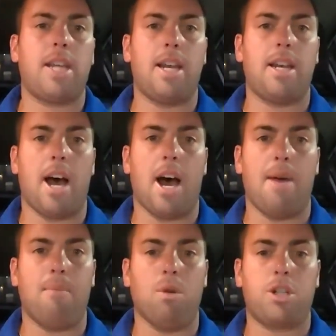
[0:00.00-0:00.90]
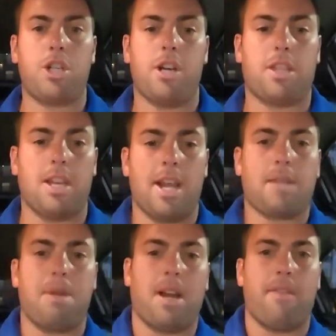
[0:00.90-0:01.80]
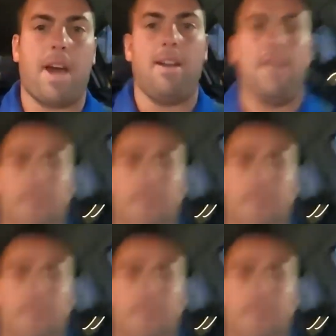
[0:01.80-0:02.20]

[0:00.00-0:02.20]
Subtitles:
and we'll see you at the next big event.